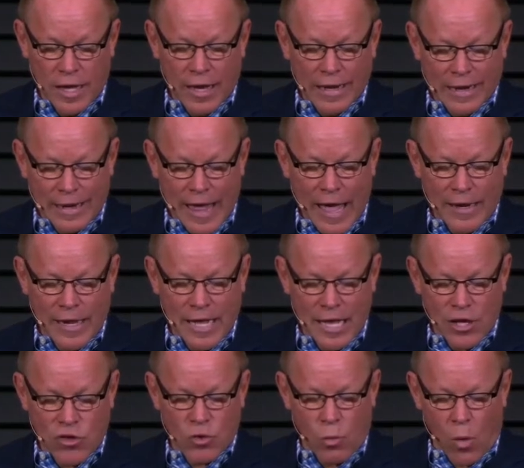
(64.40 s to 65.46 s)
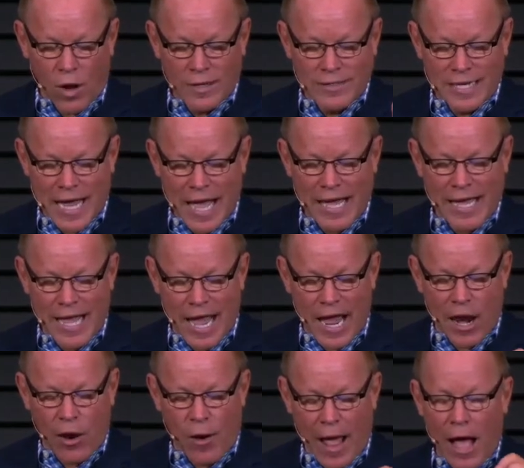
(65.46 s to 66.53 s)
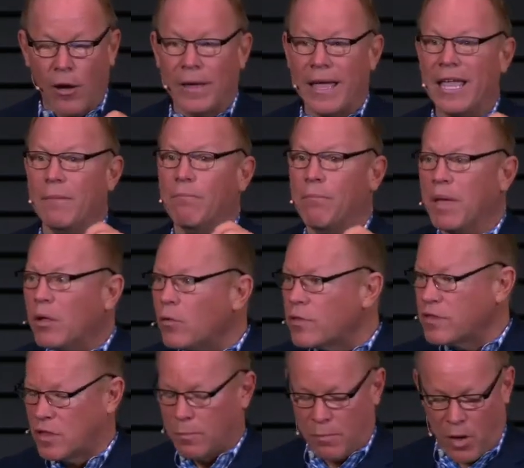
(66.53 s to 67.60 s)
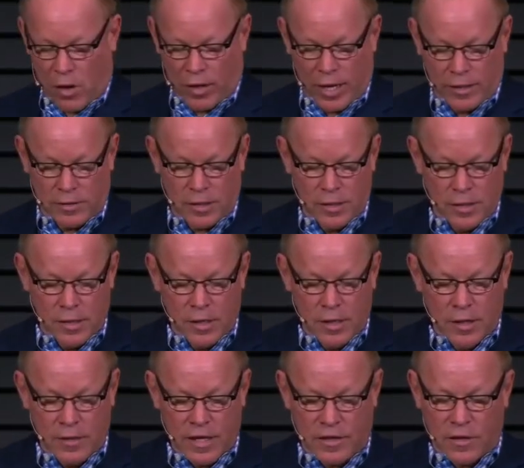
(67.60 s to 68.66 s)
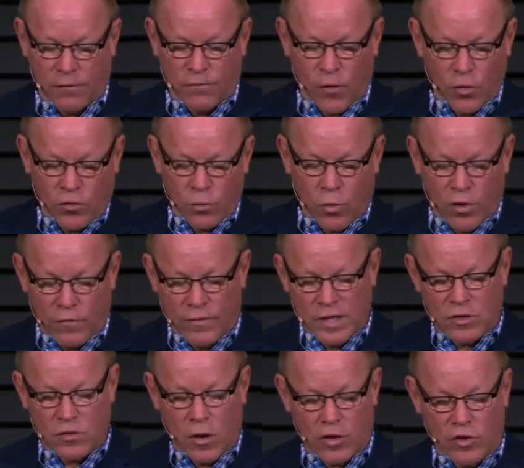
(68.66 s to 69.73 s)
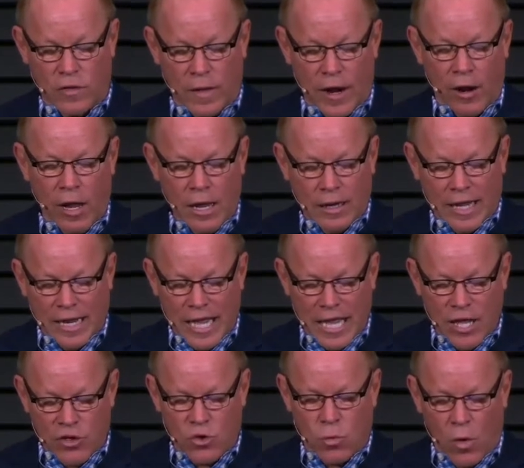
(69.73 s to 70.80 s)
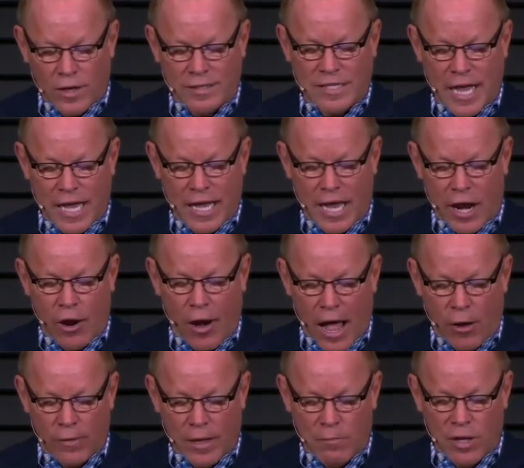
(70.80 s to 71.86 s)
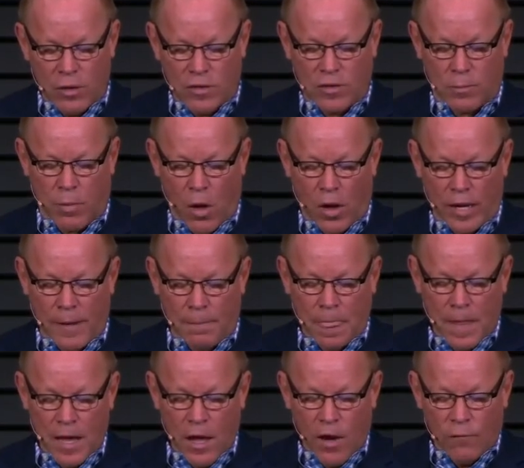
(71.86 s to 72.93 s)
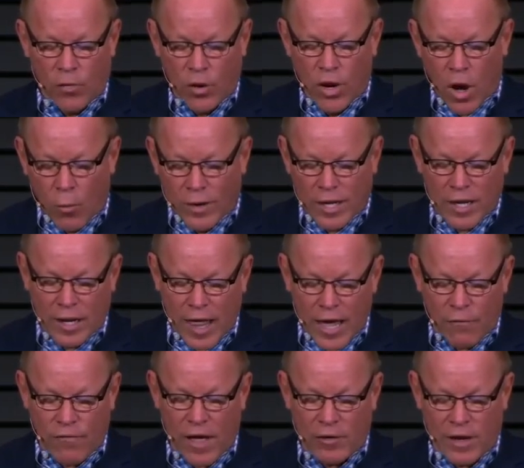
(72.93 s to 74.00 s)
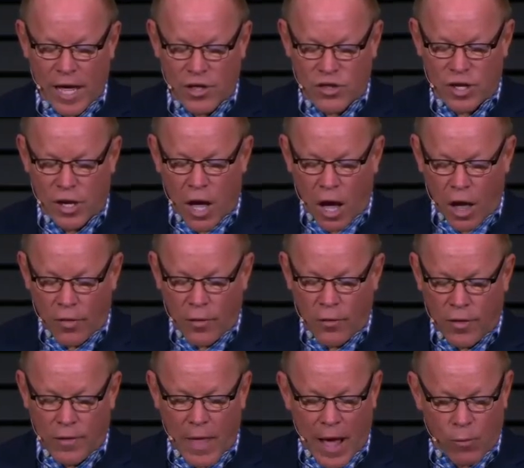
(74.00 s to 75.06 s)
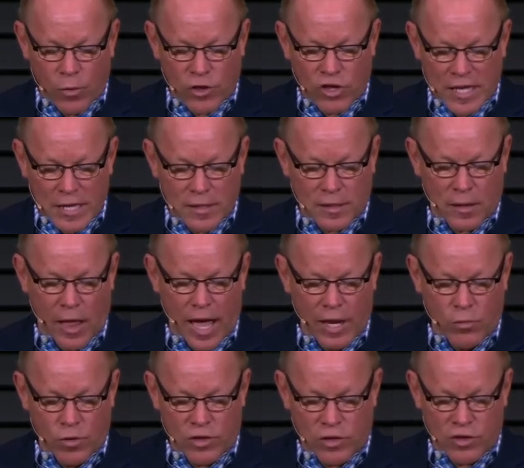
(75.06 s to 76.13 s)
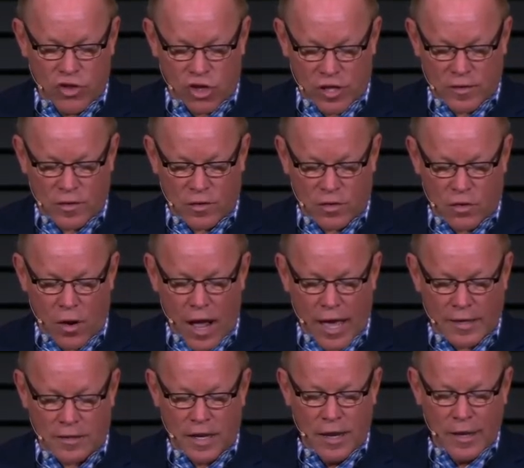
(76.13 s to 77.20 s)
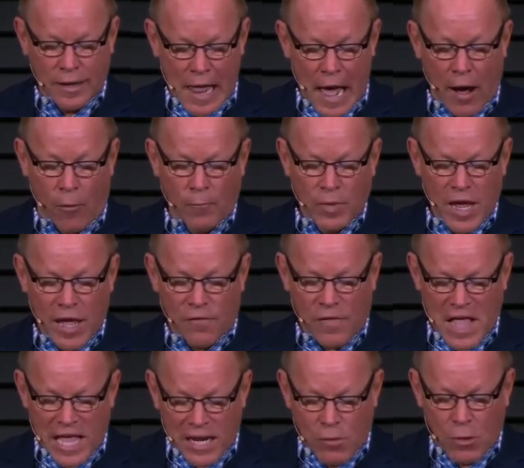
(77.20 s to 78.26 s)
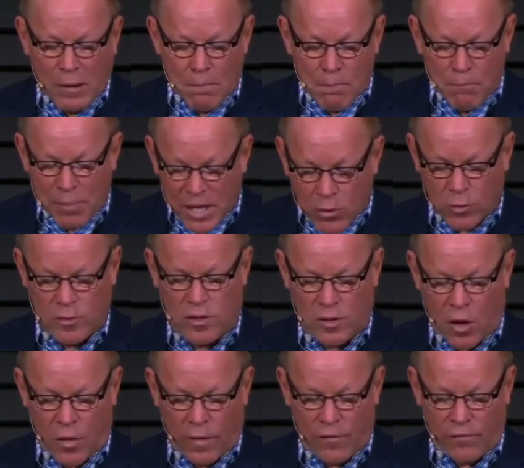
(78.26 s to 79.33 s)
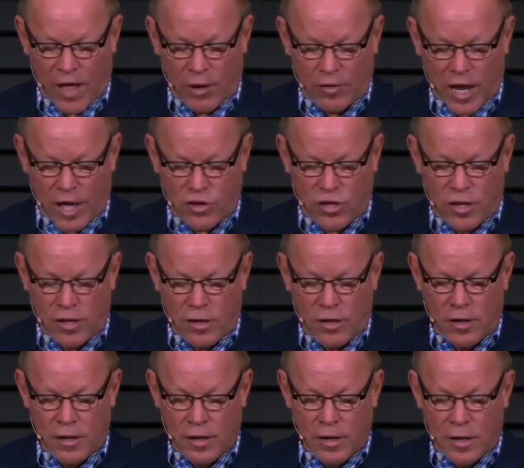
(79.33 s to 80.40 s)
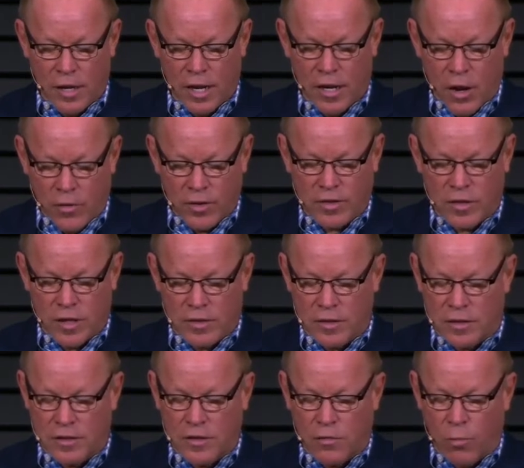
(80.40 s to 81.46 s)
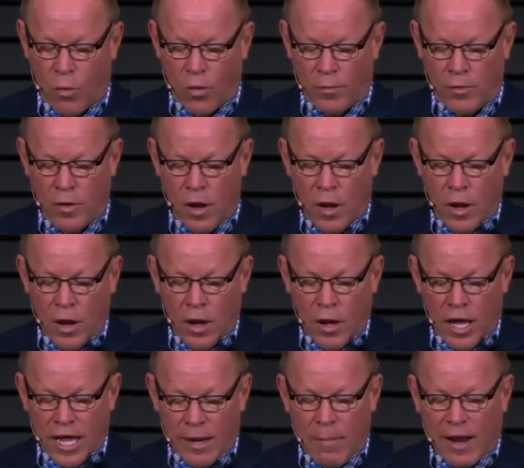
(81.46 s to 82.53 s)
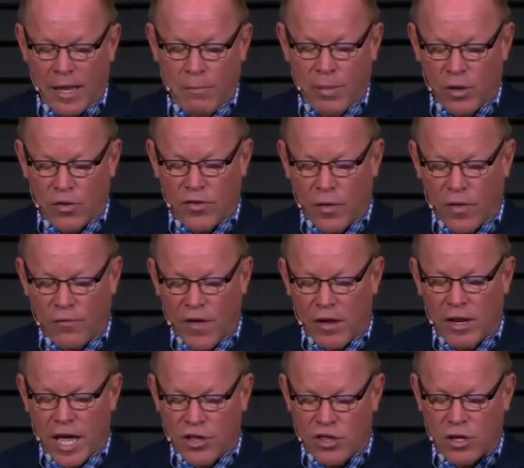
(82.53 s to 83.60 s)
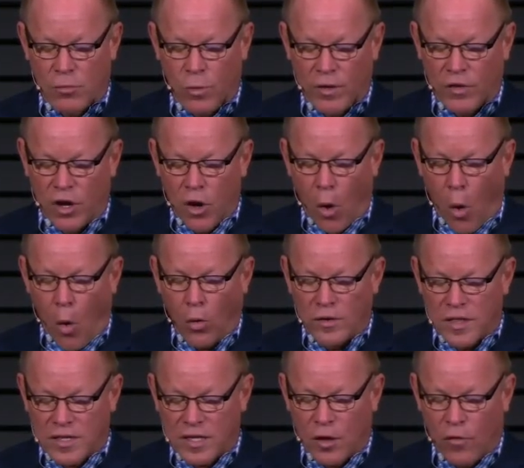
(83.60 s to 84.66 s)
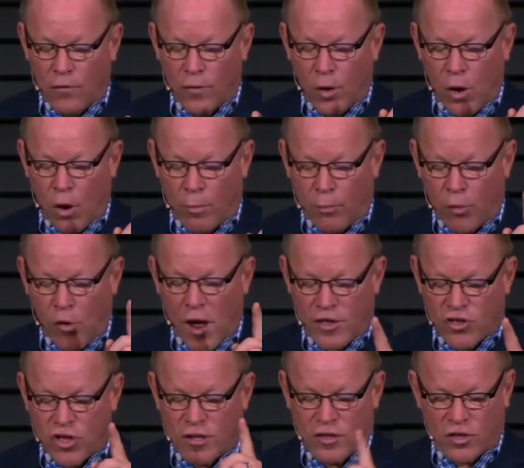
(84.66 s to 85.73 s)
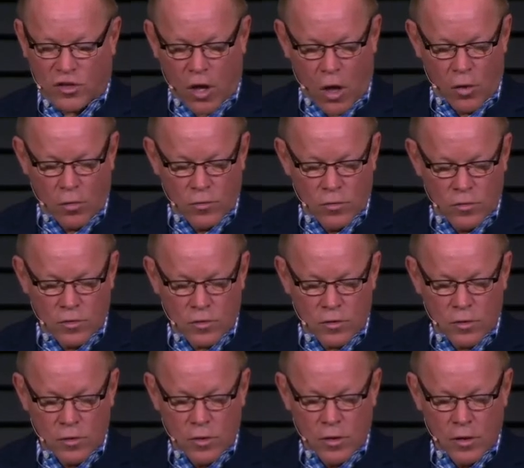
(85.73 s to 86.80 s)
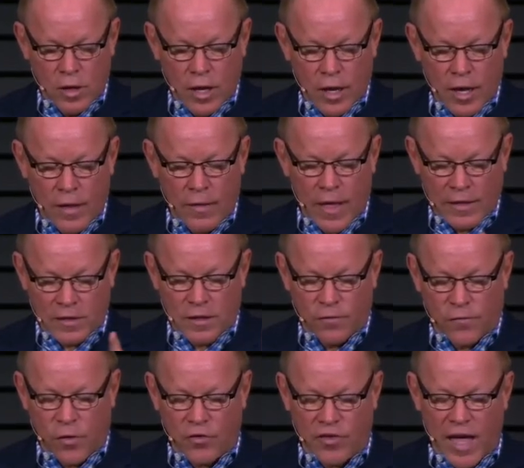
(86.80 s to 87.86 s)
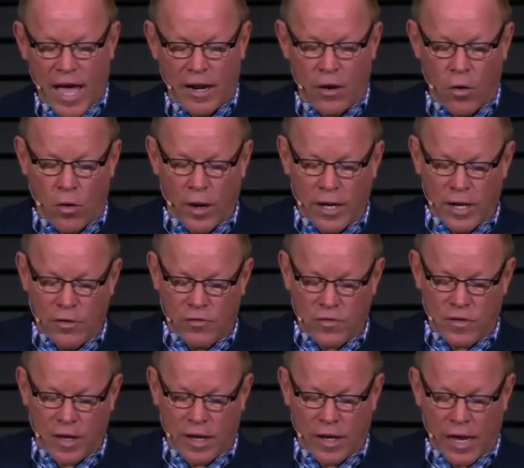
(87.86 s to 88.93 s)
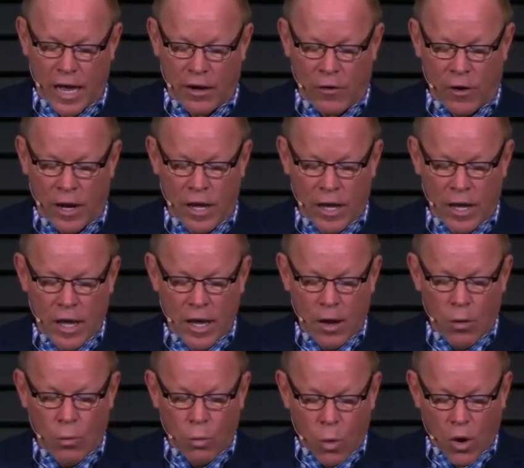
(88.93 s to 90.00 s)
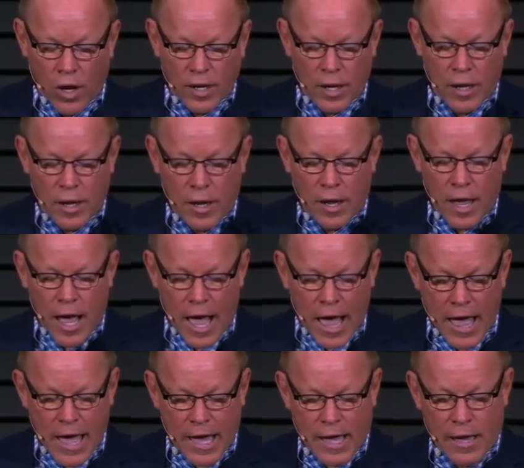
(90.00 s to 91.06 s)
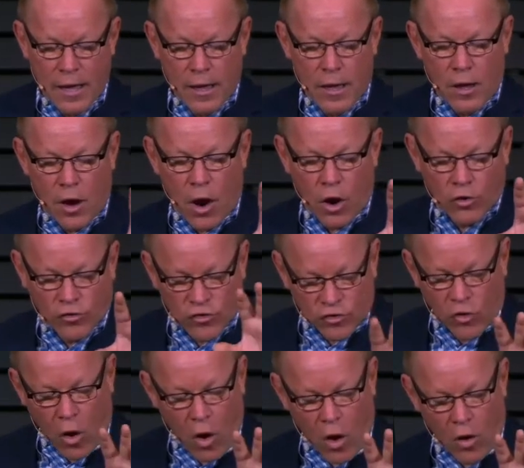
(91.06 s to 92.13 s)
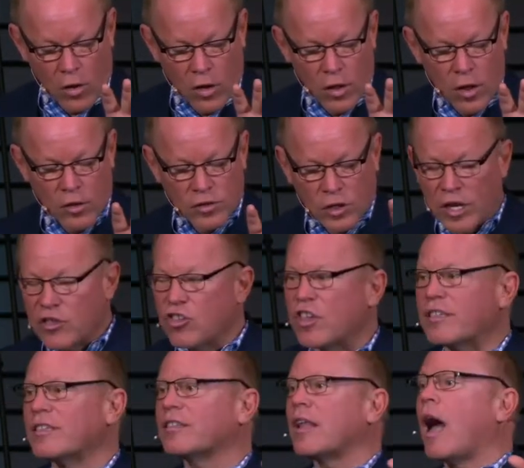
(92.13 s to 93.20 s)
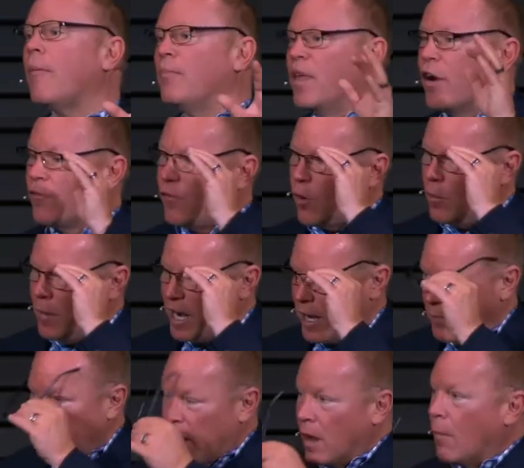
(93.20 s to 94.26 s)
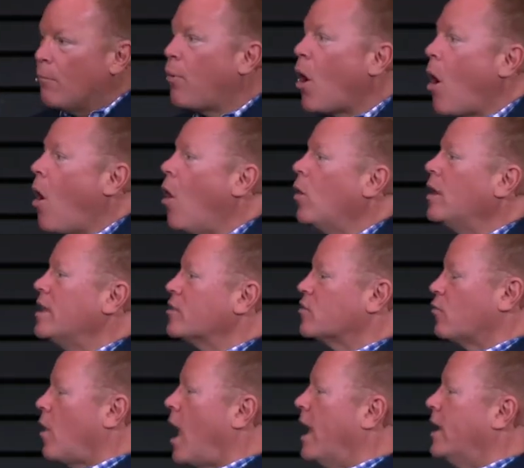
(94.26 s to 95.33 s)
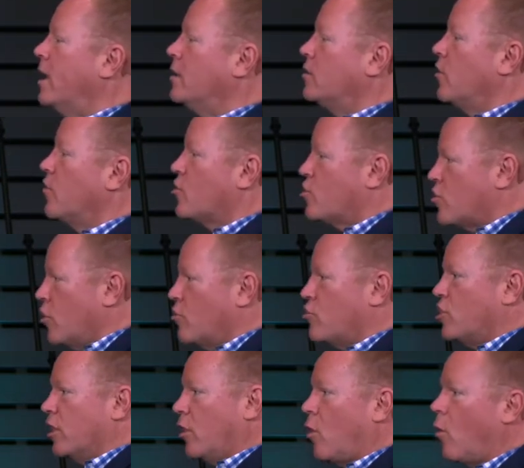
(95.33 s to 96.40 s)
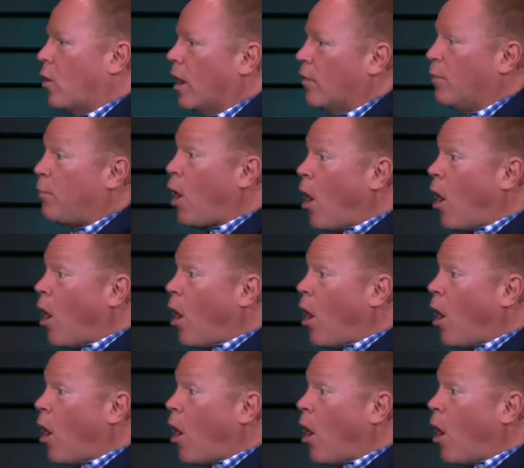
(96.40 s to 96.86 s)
Let each one take care how he builds upon it. That's the first word of instruction there. Let each one take care how he builds upon it, for no one can lay a foundation other than that which is laid, which is Jesus Christ. Now, if anyone builds on the foundation, and notice this, this is important Anybody builds on the foundation with gold, silver, or precious stones, that's the first category, and here's the second category wood, hay, or straw. So let's just stop there for a minute. Paul is writing to the church at Corinth.